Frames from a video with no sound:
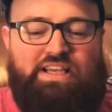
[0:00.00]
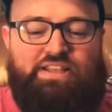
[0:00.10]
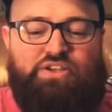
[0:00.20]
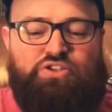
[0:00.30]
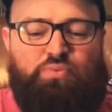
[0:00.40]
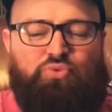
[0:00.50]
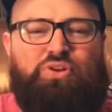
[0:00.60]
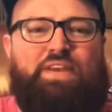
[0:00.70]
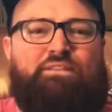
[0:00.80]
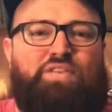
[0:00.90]
like, there's some
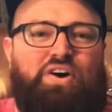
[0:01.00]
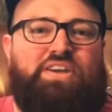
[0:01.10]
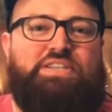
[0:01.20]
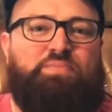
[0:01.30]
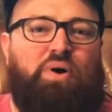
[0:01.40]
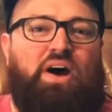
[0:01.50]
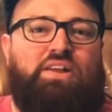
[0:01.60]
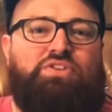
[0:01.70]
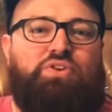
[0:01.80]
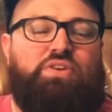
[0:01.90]
really funky
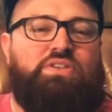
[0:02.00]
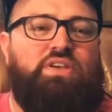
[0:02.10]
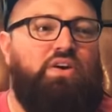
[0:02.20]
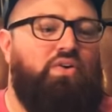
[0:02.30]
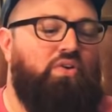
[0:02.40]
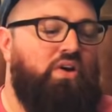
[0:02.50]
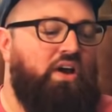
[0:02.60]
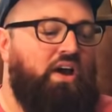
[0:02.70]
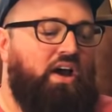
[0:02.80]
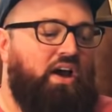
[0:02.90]
spots. You can tell
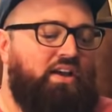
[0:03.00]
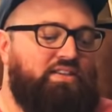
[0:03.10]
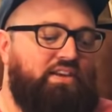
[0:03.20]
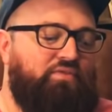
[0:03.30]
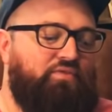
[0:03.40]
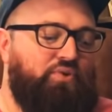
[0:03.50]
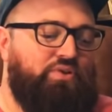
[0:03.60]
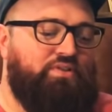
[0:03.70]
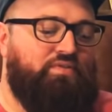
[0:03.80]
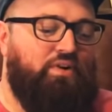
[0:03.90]
has
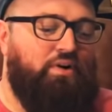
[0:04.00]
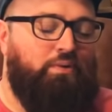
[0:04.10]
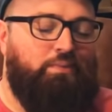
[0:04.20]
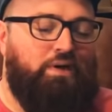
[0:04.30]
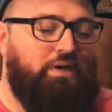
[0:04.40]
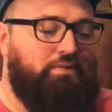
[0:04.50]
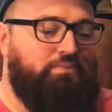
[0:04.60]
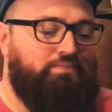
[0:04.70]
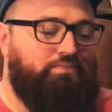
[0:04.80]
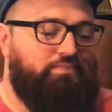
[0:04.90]
influence
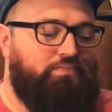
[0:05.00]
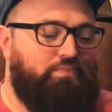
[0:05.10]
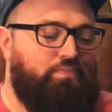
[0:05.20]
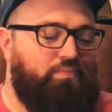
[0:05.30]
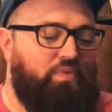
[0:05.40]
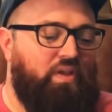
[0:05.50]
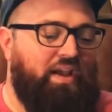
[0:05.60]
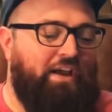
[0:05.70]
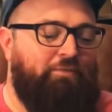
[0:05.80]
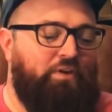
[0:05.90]
from,
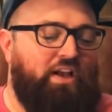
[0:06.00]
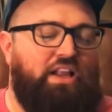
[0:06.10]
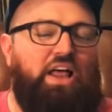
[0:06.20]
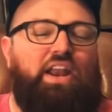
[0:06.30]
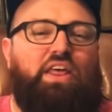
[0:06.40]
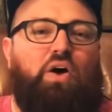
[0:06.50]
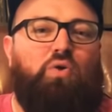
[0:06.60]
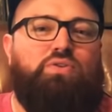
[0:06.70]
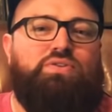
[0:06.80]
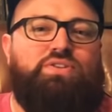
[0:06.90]
like, I feel like a lot of the
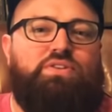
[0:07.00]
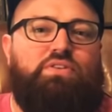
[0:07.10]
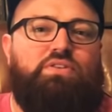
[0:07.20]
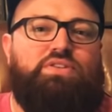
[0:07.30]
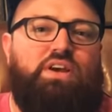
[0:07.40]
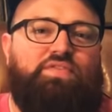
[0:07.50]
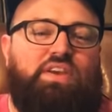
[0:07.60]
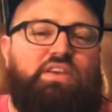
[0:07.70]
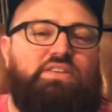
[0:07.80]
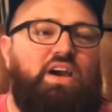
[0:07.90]
older stuff that
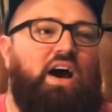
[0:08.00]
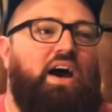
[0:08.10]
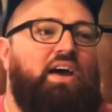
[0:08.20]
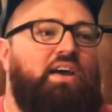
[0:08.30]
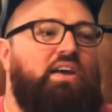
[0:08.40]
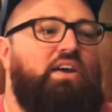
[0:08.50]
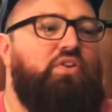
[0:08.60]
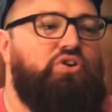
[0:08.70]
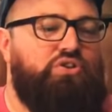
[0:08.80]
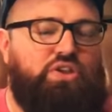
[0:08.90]
he's got,
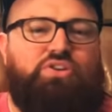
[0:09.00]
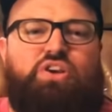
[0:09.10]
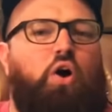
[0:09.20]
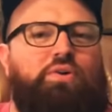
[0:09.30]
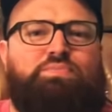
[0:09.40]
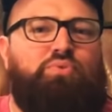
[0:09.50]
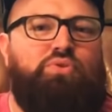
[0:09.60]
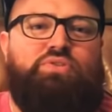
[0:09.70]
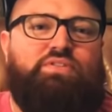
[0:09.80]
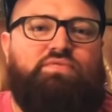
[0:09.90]
there's always
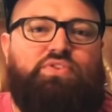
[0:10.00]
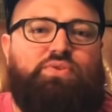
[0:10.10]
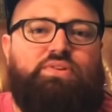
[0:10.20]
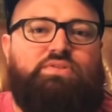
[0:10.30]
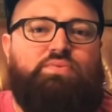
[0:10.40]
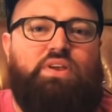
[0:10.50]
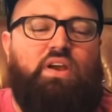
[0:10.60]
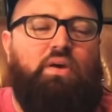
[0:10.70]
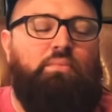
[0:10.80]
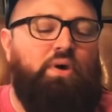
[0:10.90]
blues influence with
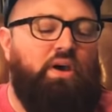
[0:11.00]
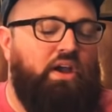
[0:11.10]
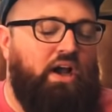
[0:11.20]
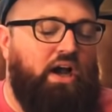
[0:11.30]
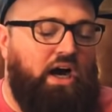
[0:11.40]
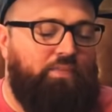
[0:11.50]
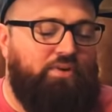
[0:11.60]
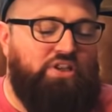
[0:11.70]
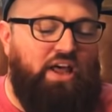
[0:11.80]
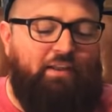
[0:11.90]
him, but
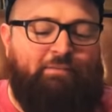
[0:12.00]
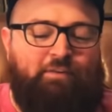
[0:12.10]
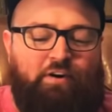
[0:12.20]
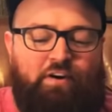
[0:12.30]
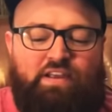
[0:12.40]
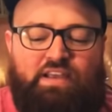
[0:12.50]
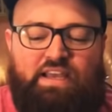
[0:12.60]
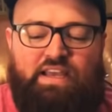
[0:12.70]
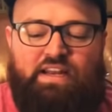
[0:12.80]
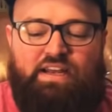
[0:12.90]
there's a lot of funk
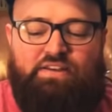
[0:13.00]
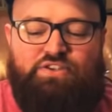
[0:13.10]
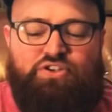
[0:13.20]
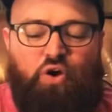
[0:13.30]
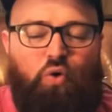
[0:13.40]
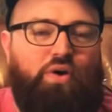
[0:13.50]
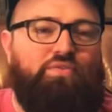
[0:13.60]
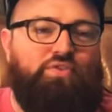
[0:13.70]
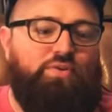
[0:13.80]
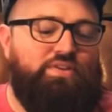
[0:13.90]
and soul
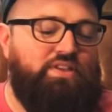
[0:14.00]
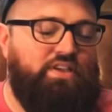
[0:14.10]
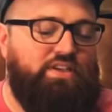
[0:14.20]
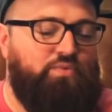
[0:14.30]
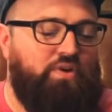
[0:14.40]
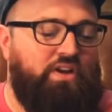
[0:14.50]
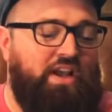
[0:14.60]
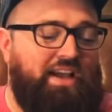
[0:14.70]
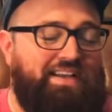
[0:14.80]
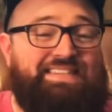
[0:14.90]
influence in this one.
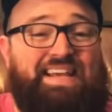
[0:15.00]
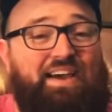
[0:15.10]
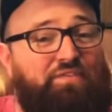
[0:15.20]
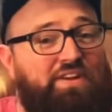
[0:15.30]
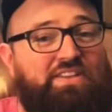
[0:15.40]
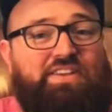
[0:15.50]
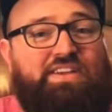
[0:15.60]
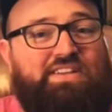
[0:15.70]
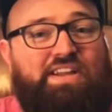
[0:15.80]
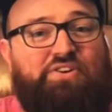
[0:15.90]
Definitely
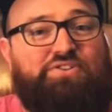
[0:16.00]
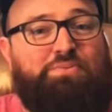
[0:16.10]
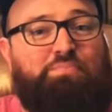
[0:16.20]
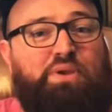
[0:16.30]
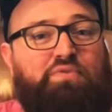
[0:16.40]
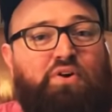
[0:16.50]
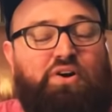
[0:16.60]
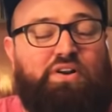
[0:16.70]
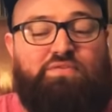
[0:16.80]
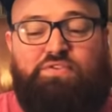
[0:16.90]
can hear some
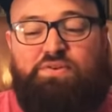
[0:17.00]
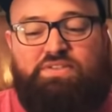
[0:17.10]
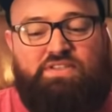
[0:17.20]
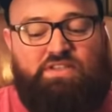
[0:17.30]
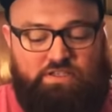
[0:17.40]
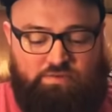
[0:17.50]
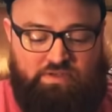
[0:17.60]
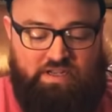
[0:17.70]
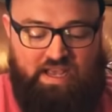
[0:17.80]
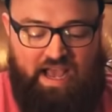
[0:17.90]
Beefheart influence in this
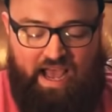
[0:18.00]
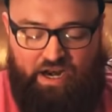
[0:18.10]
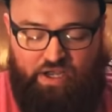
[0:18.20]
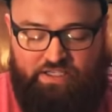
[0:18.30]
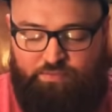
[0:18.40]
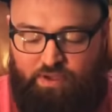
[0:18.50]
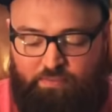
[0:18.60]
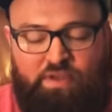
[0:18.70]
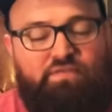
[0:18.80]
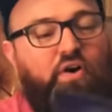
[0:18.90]
one. I know he's a
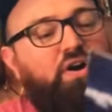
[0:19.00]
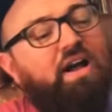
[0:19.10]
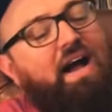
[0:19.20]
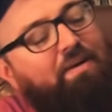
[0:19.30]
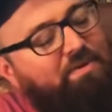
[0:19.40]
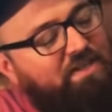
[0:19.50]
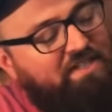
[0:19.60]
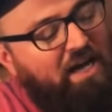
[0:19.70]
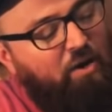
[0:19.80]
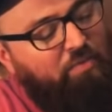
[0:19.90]
big Beefheart guy, but
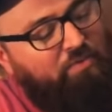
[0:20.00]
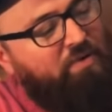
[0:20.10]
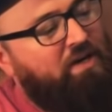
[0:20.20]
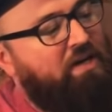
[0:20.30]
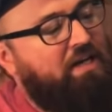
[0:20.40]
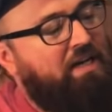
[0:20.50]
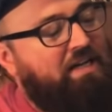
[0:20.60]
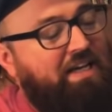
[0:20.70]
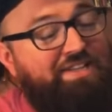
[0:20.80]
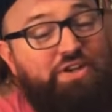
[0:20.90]
this
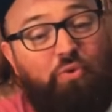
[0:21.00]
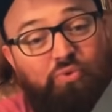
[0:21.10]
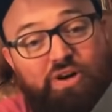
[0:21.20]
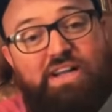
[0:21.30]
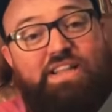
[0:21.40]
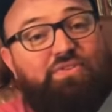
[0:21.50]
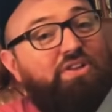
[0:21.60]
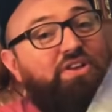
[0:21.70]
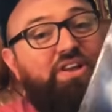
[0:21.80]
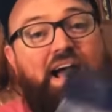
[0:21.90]
album, this is a really,
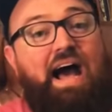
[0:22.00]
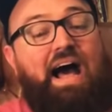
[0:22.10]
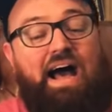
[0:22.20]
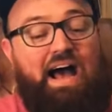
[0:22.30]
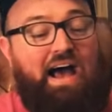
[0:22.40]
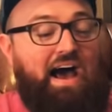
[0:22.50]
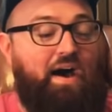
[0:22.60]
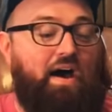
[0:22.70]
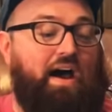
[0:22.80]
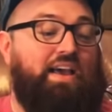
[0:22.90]
really good
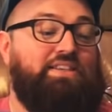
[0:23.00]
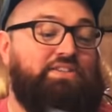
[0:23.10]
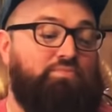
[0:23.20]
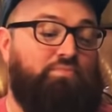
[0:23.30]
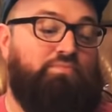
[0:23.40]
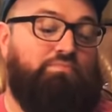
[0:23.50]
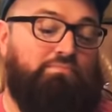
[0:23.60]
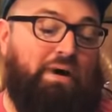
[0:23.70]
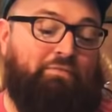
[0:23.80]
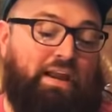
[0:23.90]
album. This is
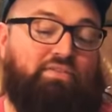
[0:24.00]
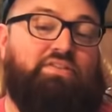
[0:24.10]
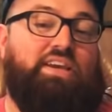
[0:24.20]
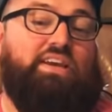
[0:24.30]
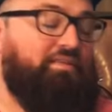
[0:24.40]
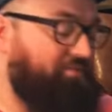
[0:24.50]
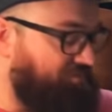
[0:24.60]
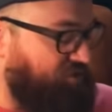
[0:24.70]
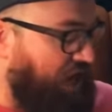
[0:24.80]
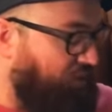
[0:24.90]
my favorite thing
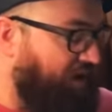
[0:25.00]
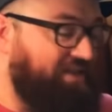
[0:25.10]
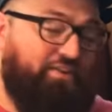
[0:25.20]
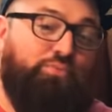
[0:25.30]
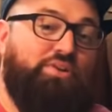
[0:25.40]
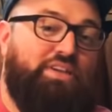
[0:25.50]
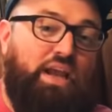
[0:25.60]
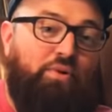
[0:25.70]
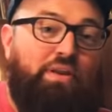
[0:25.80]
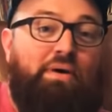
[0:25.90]
Jack White's ever put his
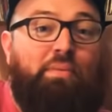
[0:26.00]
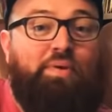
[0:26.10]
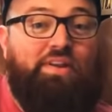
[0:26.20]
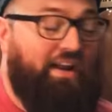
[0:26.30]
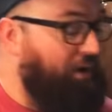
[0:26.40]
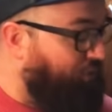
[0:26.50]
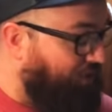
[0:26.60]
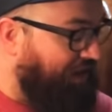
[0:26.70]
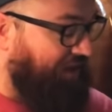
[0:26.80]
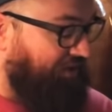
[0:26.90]
name on, in my opinion. I
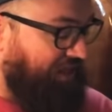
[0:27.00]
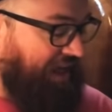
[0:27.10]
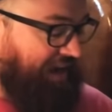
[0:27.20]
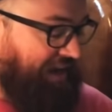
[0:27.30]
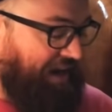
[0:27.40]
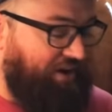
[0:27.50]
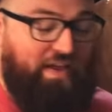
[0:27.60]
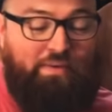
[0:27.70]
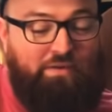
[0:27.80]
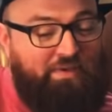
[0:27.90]
really, really like it. And I know
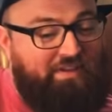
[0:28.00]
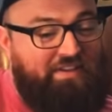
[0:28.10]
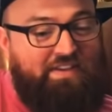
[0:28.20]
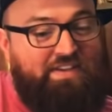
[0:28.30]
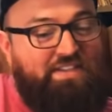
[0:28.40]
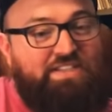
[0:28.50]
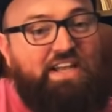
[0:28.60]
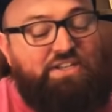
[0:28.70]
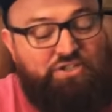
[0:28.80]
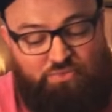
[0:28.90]
that might be
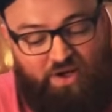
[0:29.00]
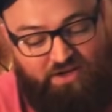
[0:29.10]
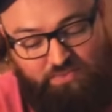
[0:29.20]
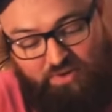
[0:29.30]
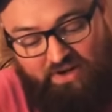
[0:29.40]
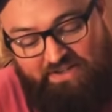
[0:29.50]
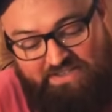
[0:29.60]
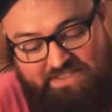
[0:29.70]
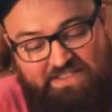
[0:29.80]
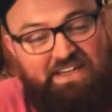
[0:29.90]
saying too much, but
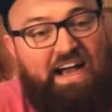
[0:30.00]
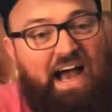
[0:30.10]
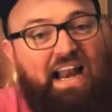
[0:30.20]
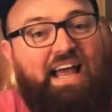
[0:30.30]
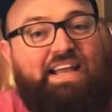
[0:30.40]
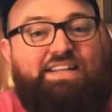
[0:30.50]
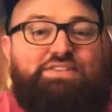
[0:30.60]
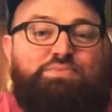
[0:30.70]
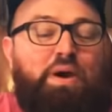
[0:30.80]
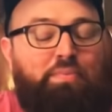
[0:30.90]
I like it.
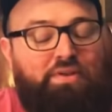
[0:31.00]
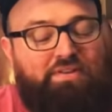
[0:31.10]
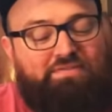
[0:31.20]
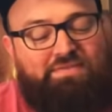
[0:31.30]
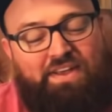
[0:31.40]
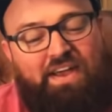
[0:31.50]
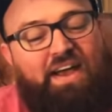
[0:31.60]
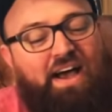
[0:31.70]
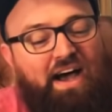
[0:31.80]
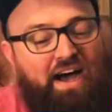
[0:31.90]
It's my opinion.
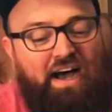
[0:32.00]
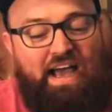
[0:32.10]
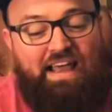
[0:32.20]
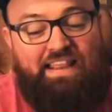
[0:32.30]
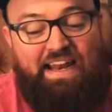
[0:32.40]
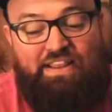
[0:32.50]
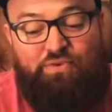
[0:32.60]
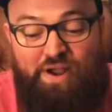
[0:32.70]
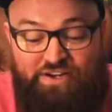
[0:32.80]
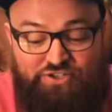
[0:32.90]
And then at the
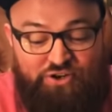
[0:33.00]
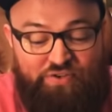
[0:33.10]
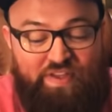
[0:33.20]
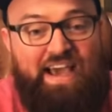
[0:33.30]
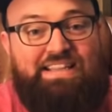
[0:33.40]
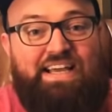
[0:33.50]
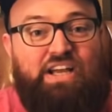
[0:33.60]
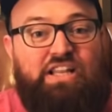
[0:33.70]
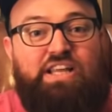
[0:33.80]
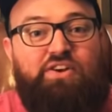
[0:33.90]
register, they had like
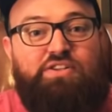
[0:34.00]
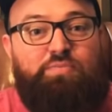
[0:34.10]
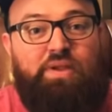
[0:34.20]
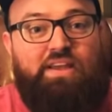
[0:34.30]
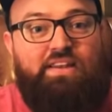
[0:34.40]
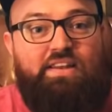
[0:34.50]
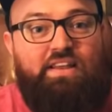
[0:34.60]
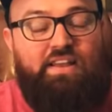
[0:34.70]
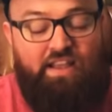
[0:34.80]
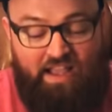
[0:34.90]
a clearance bin,
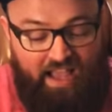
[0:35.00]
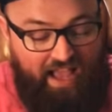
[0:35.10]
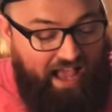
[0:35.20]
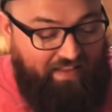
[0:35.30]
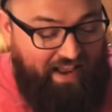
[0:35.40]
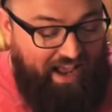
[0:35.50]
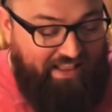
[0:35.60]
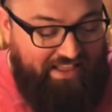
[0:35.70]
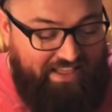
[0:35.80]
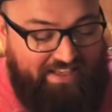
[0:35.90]
and they
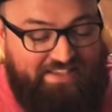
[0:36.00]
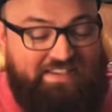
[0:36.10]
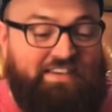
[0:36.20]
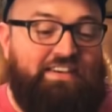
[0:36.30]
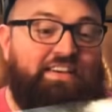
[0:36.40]
had this.